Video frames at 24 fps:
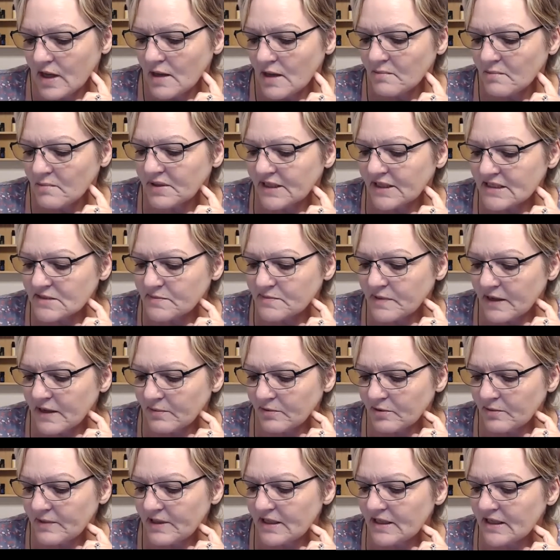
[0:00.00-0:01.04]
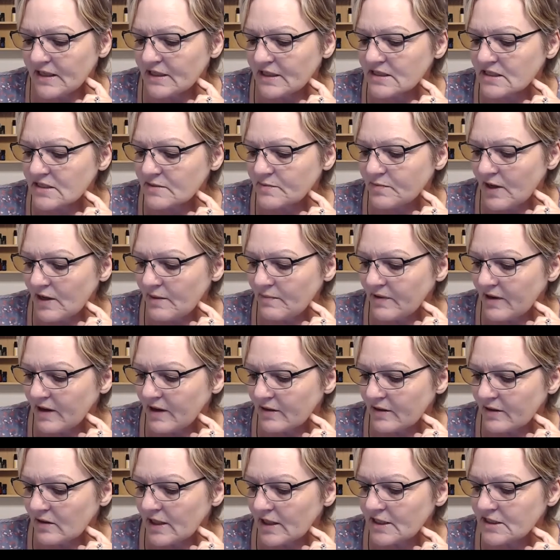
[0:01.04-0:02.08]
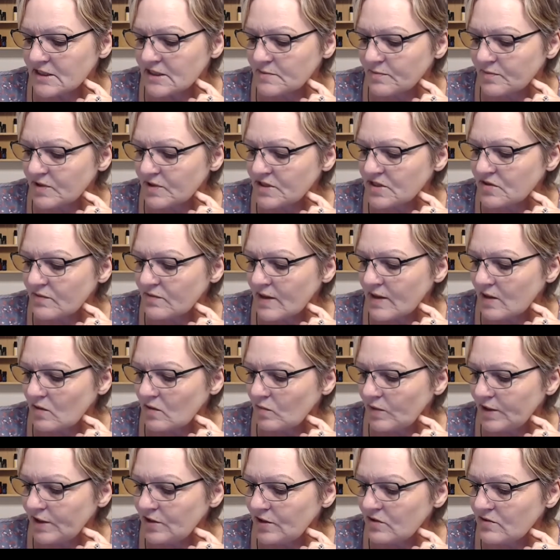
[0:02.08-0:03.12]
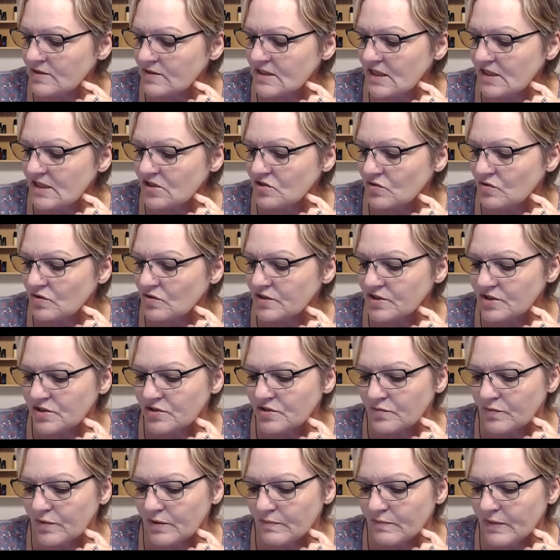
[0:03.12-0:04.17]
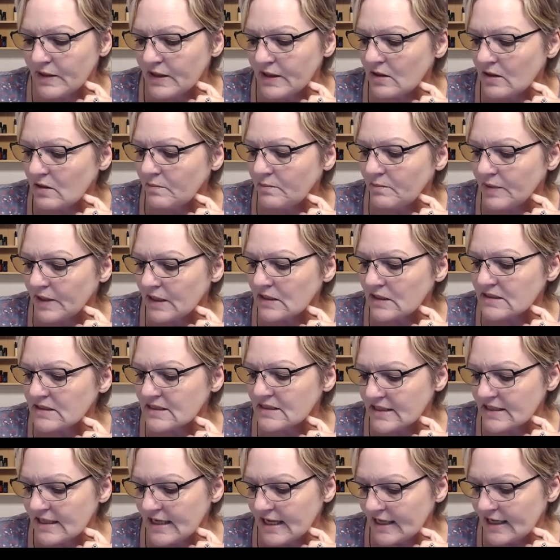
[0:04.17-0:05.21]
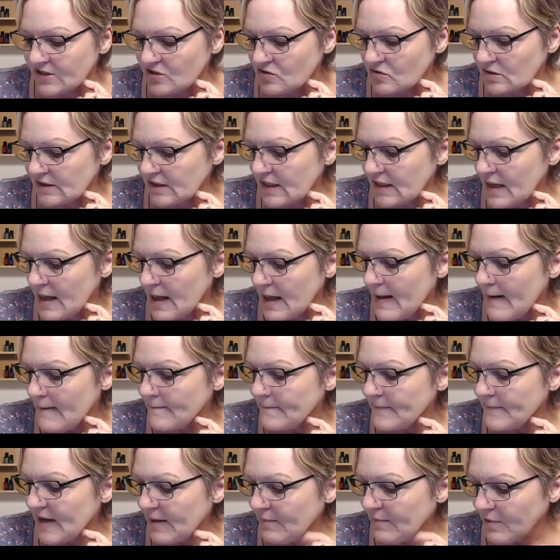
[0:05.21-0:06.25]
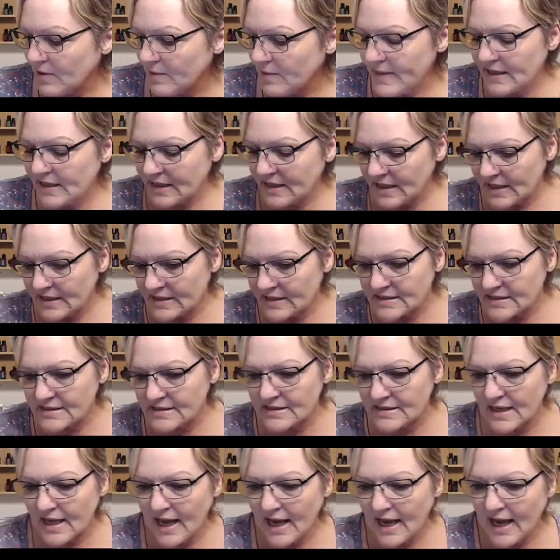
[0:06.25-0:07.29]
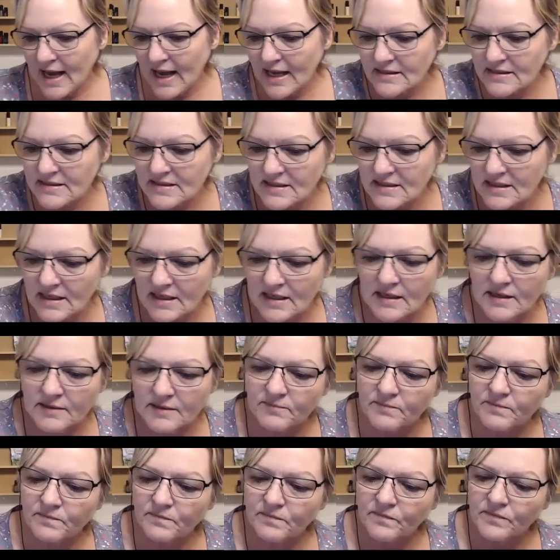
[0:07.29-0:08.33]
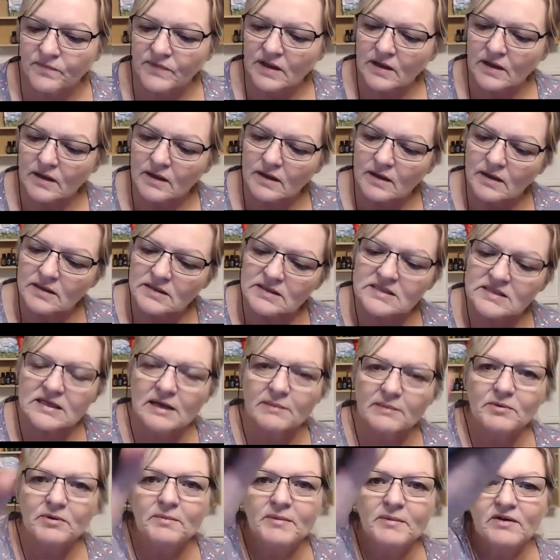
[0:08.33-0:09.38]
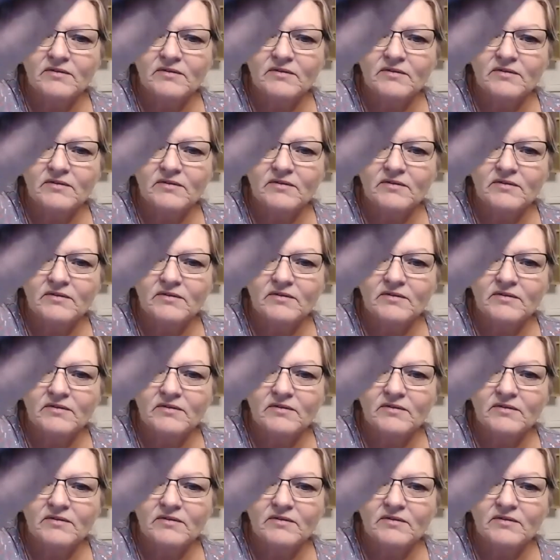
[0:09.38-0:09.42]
Place peppermint in a spray bottle and spritz around windows and doors to repel bugs naturally. Peppermint has the supplement